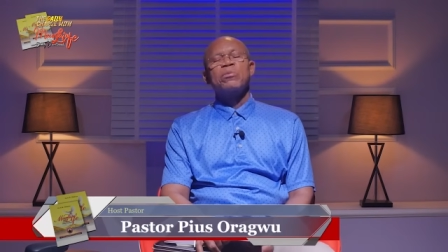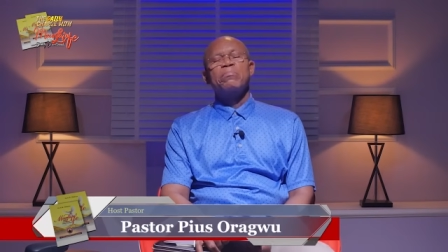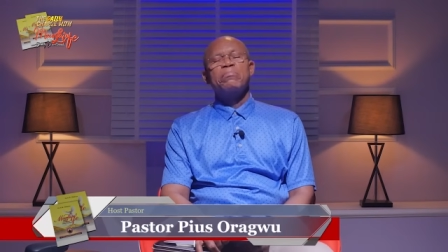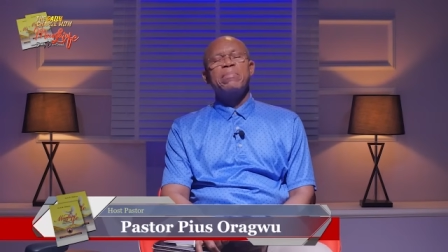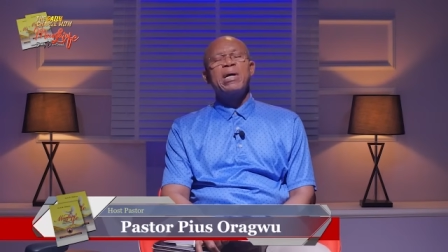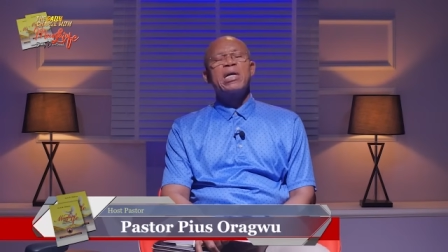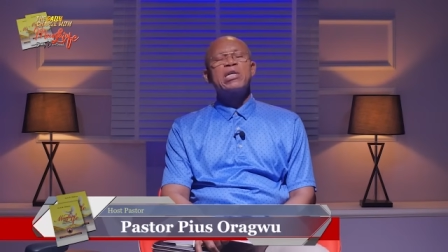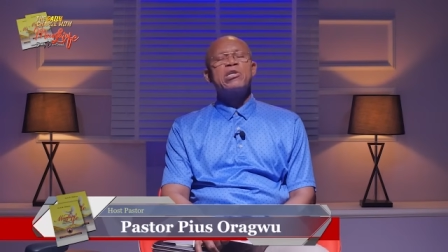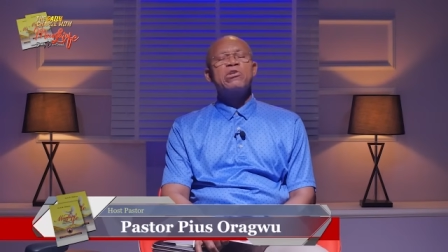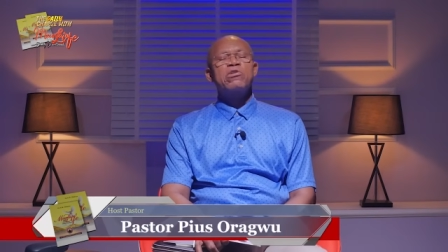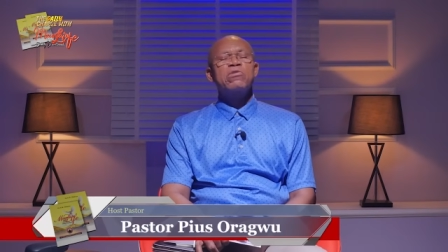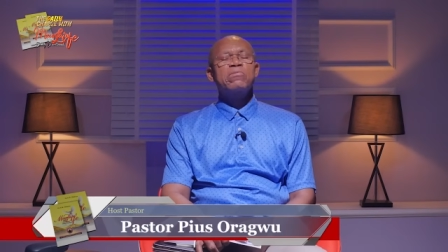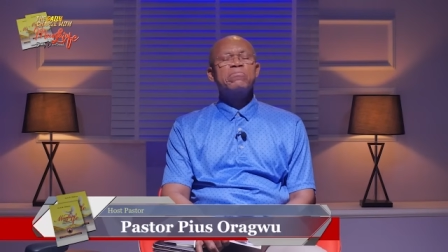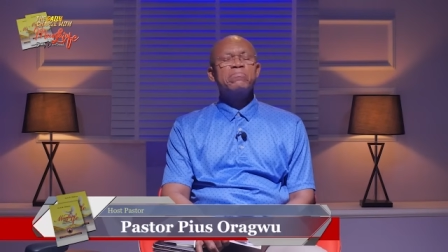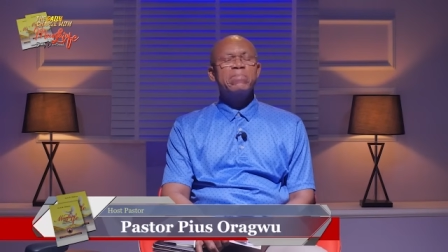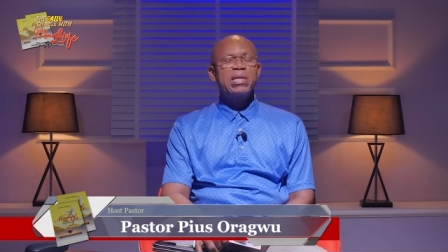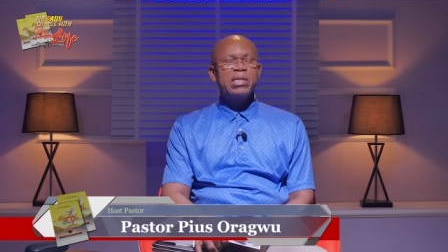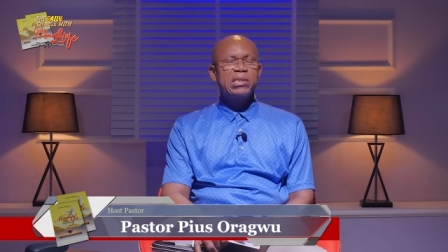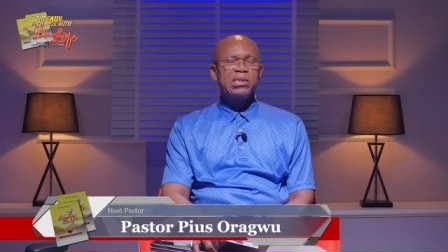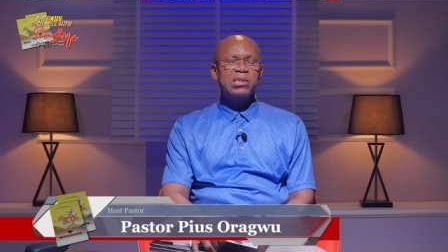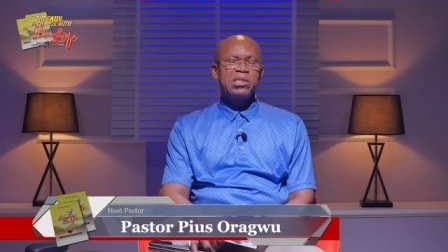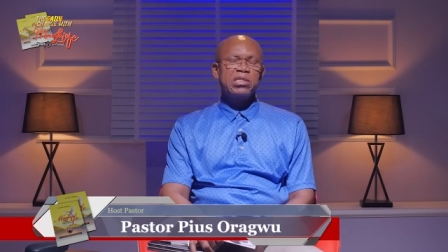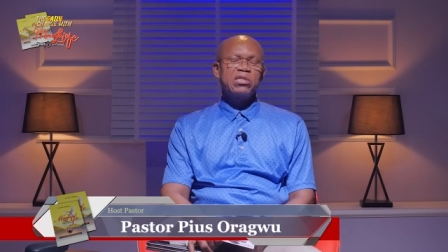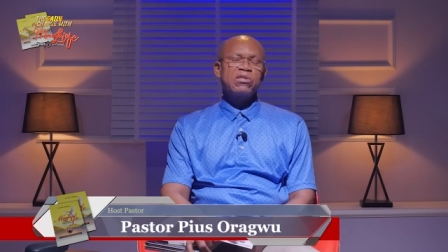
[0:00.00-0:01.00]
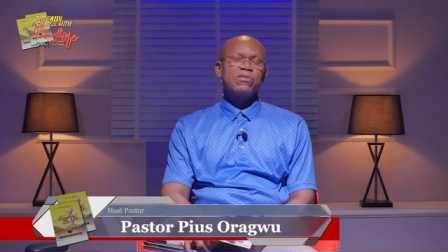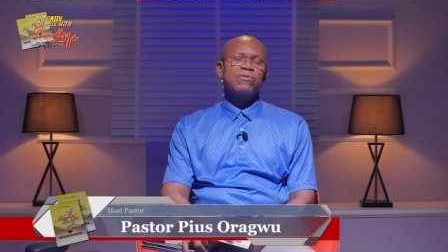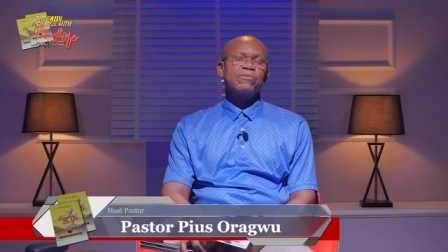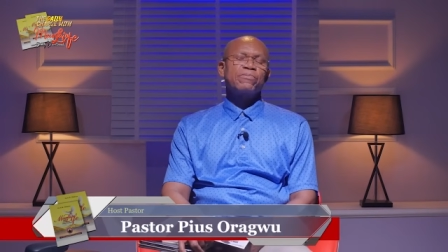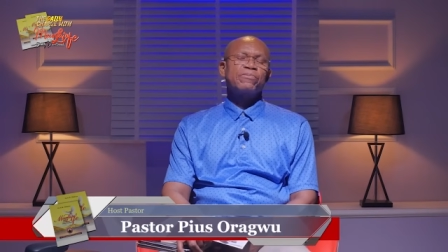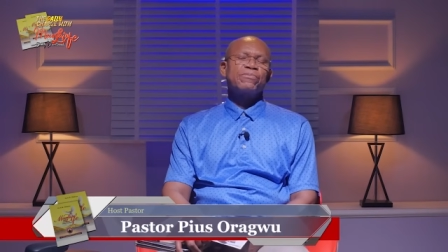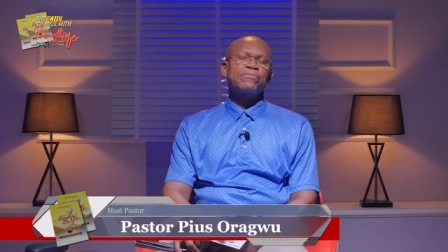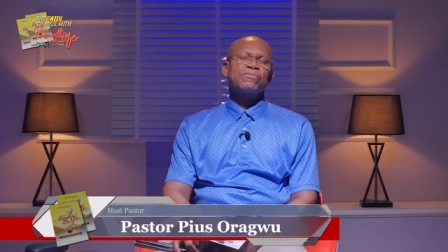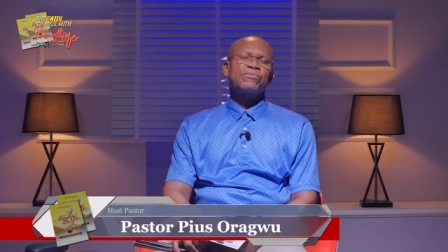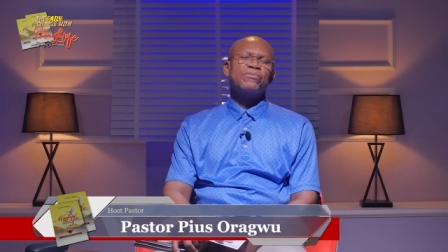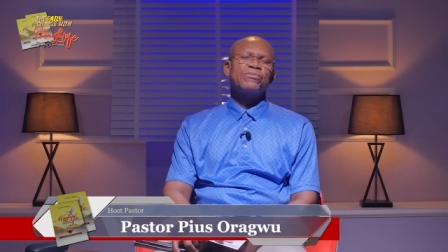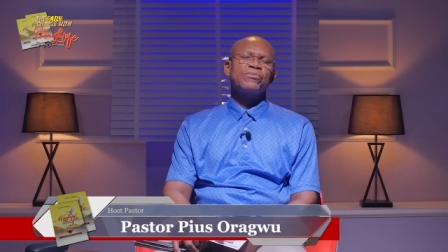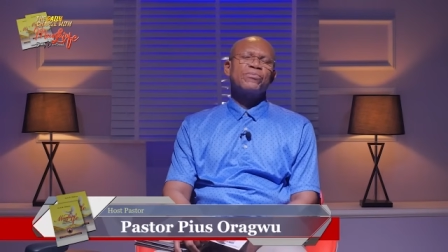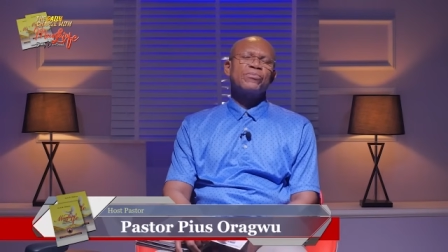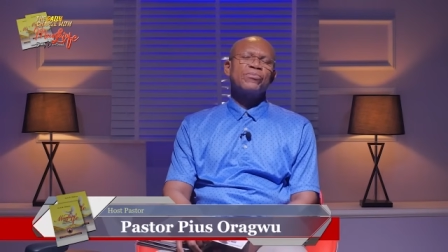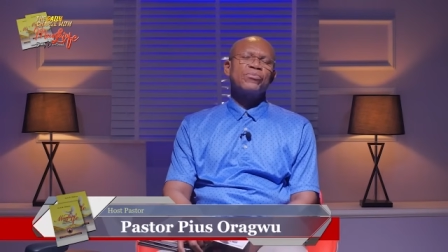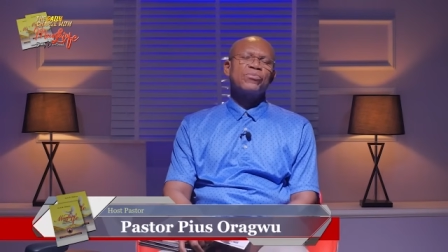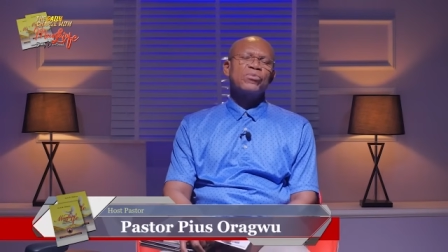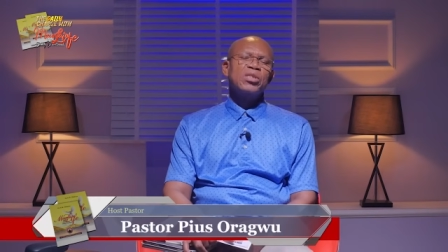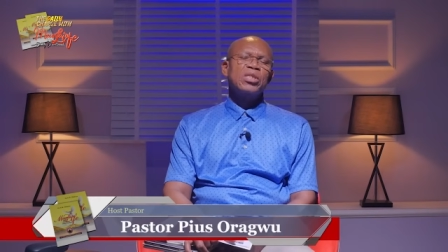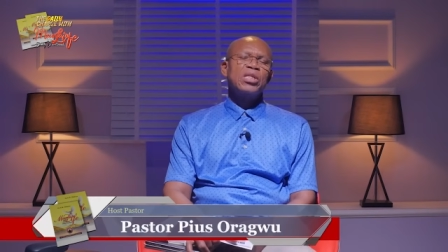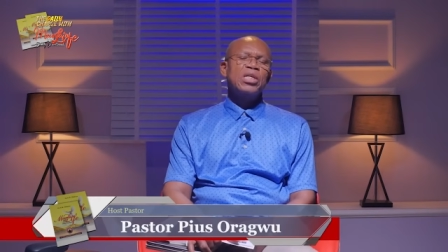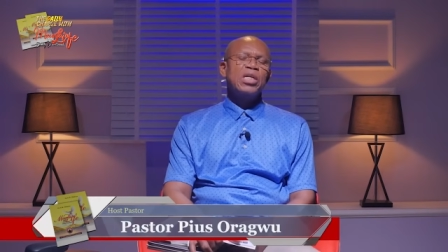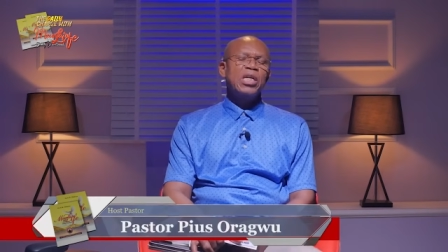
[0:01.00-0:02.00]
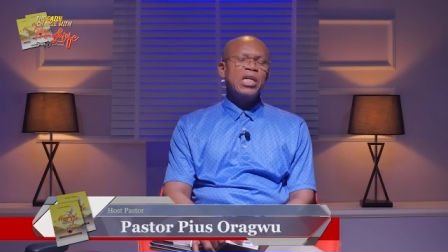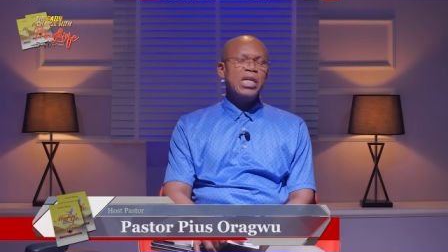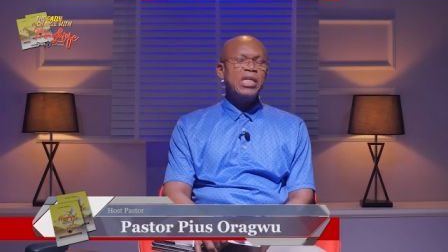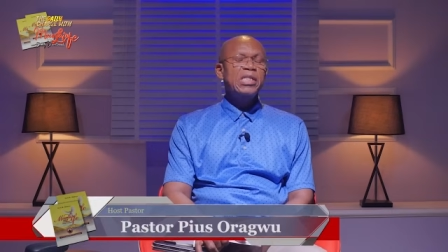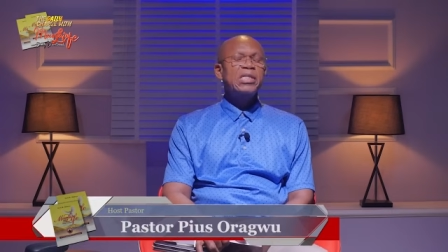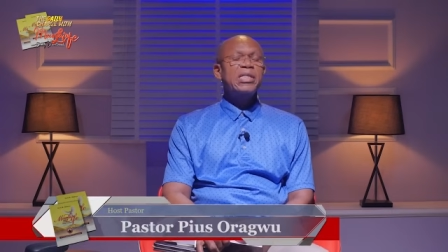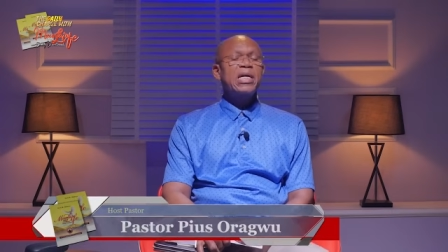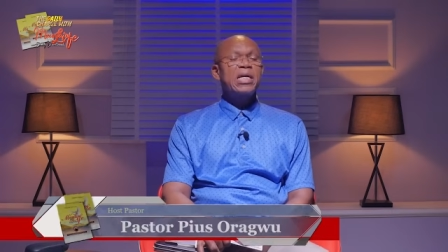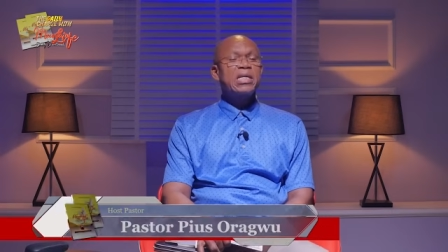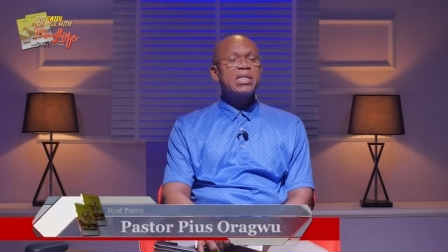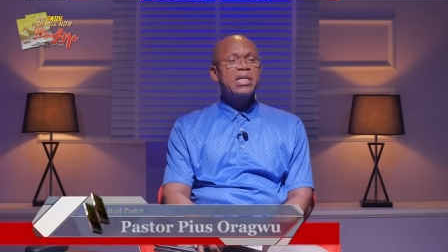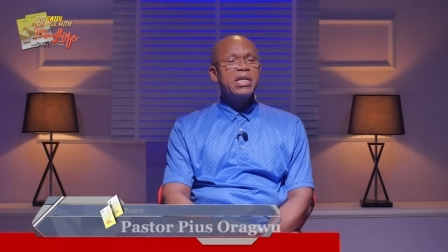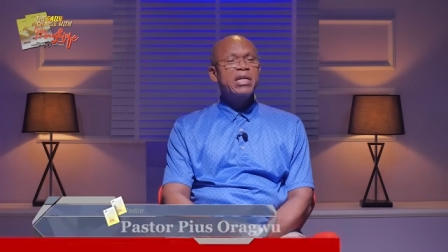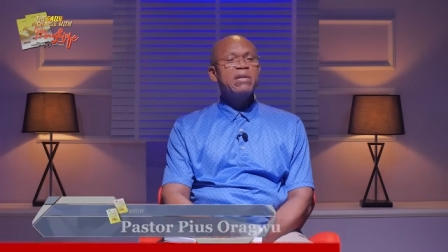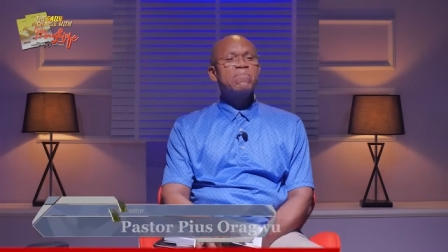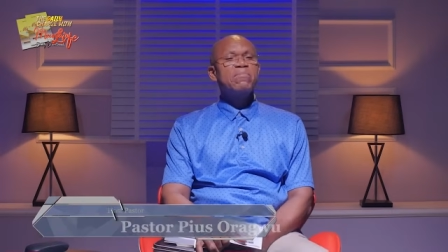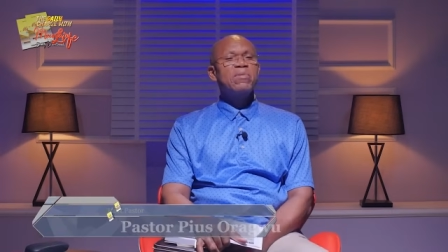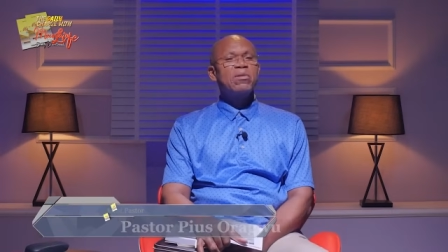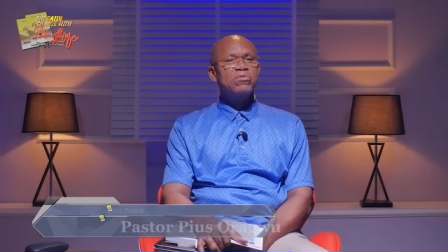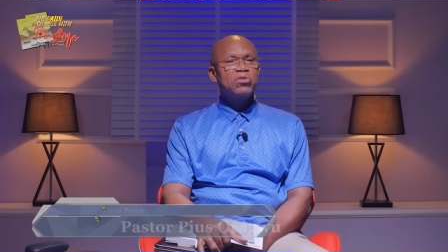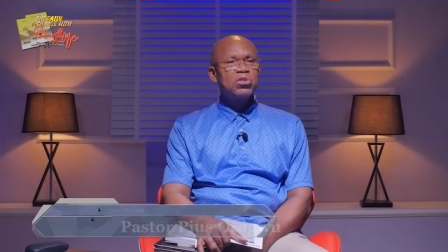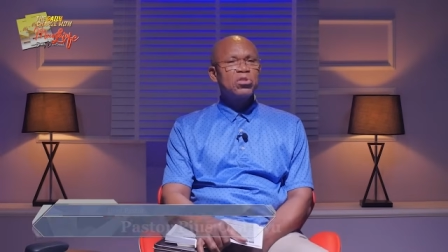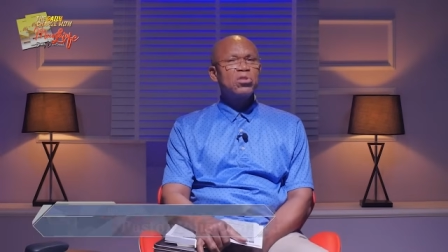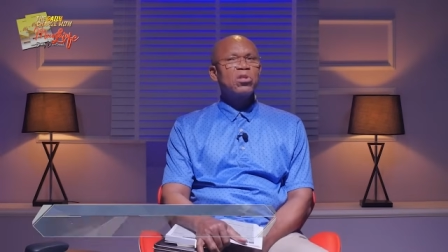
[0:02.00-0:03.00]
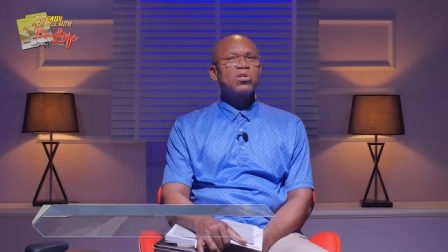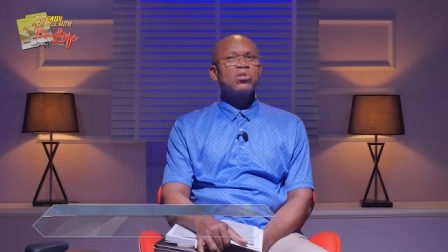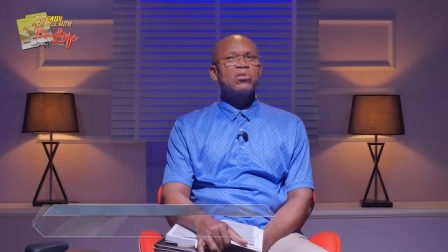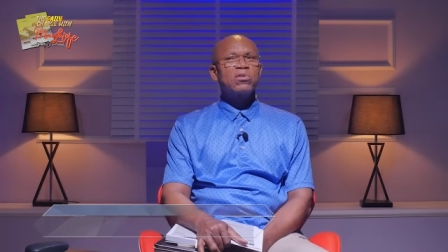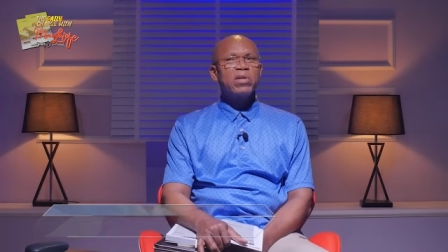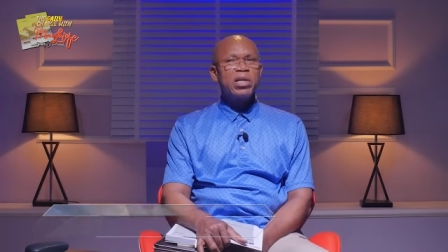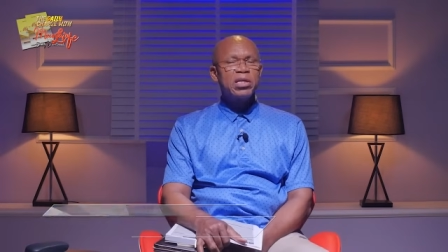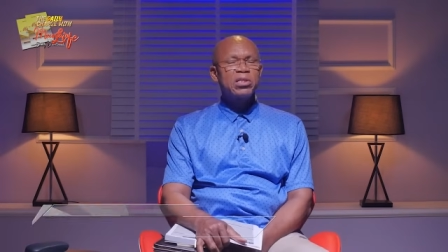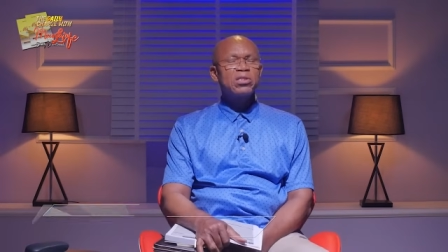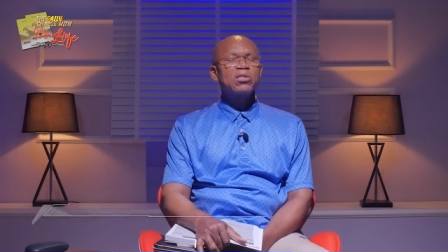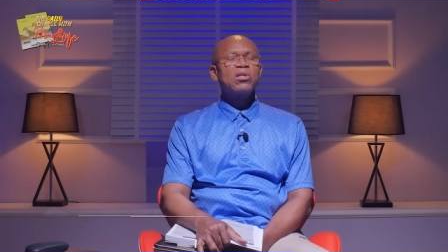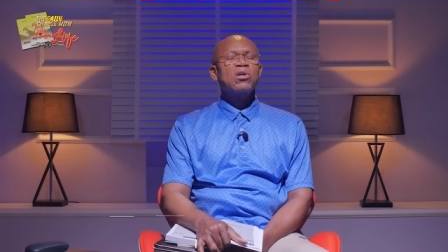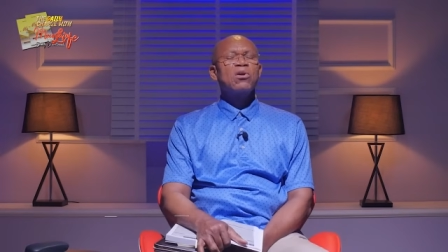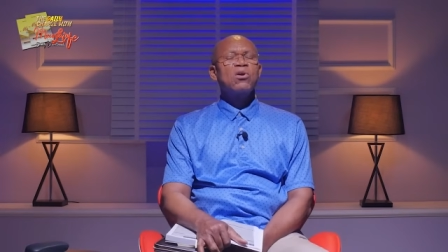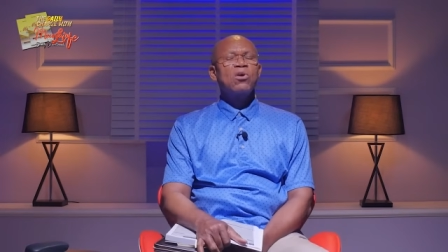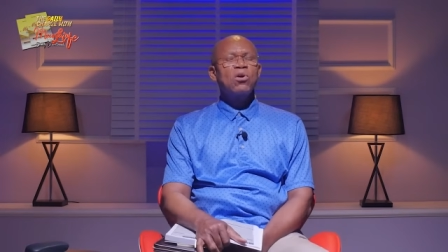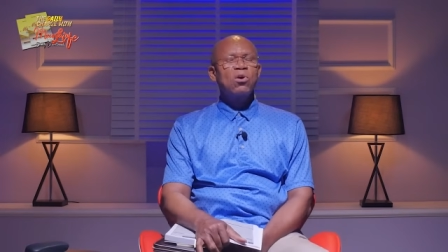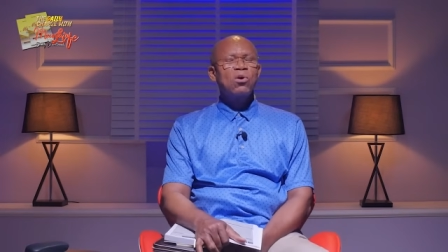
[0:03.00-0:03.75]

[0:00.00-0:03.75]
by your mercy. In the name of Jesus Christ.